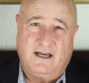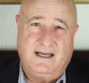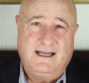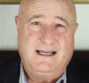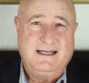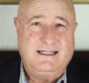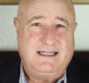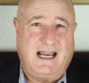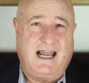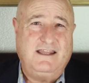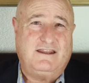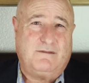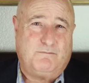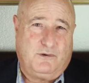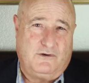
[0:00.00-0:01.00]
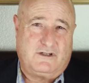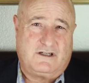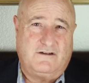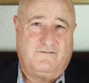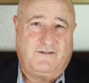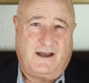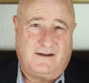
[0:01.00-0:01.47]
the tenth
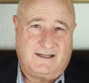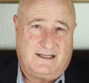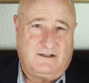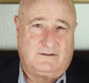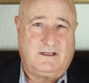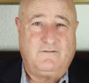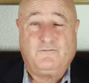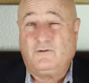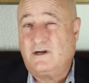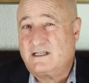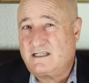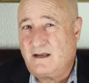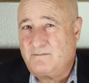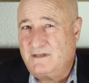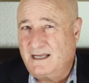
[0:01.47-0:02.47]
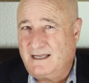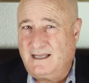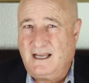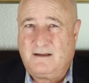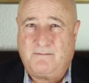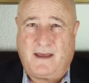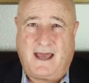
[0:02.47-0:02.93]
person found guilty for accepting
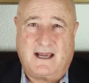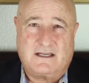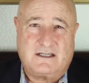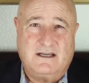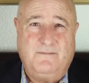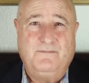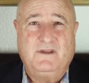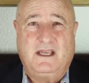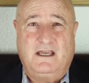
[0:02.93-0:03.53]
kickbacks